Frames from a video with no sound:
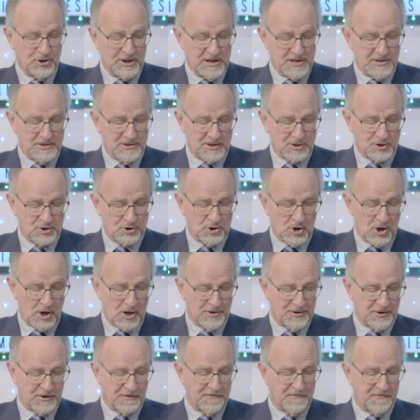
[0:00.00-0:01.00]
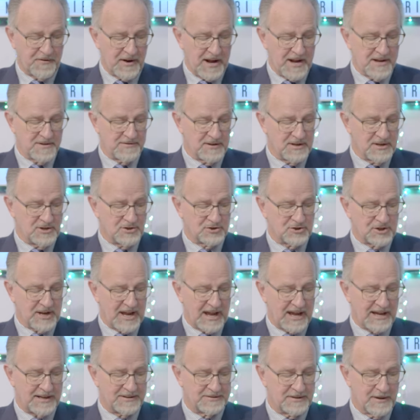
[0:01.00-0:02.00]
Jesus saw their faith, he
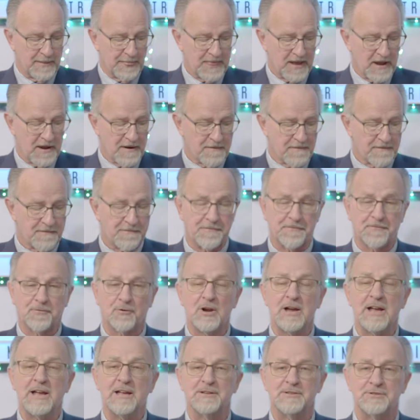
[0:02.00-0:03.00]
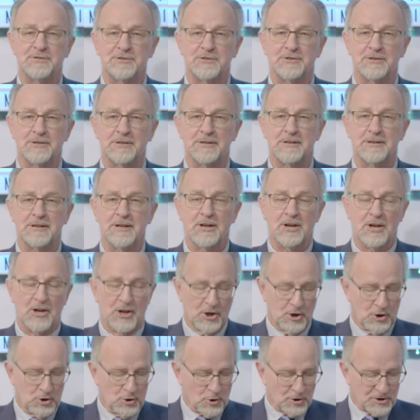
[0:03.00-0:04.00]
said, Friend,
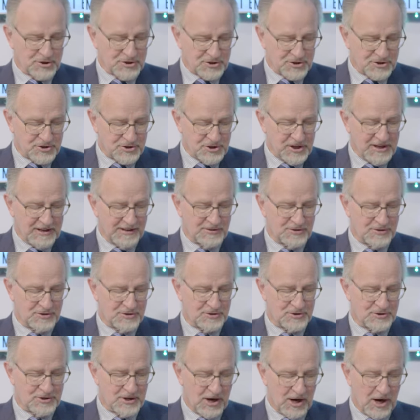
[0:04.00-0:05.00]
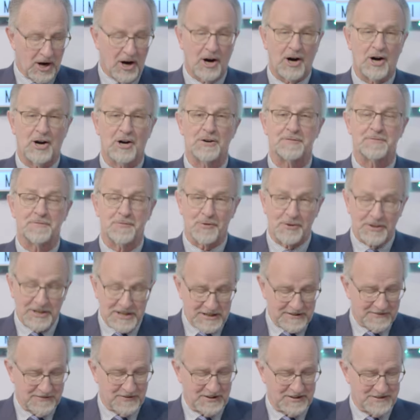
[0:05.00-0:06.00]
your sins are
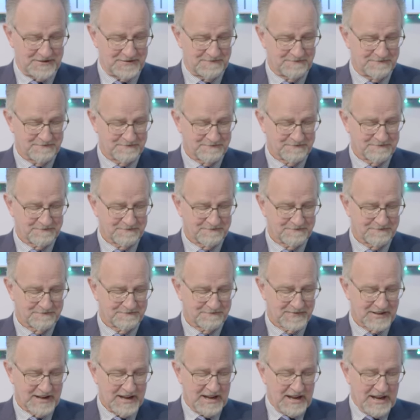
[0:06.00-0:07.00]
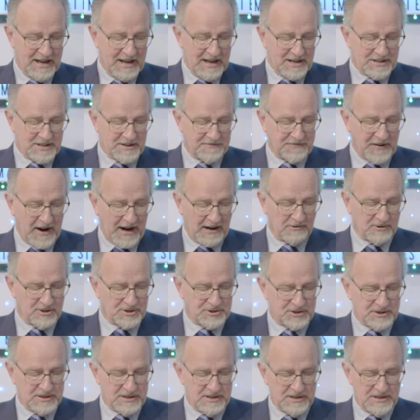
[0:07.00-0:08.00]
forgiven. The
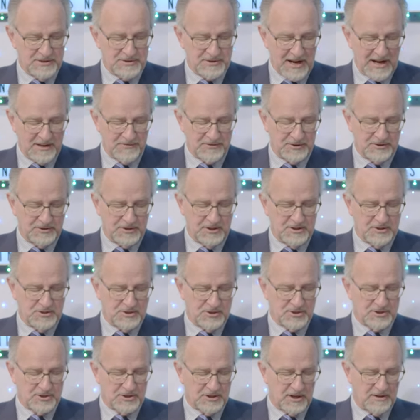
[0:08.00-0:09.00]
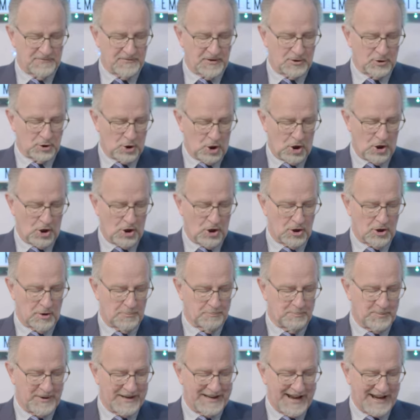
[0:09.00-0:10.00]
Pharisees and the teachers of the
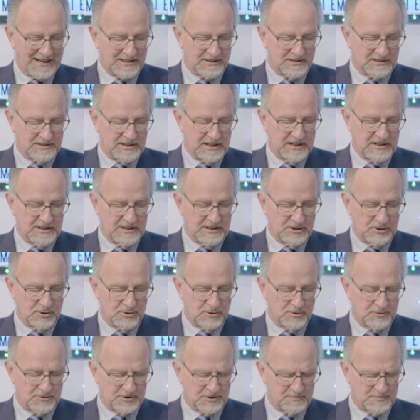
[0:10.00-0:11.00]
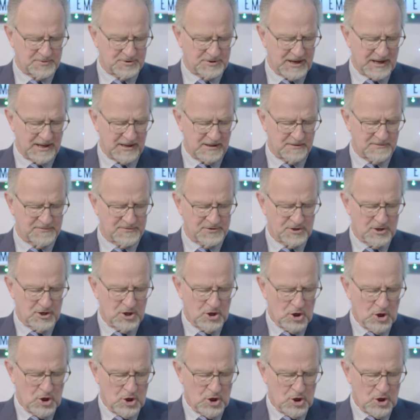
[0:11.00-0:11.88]
law began thinking to themselves,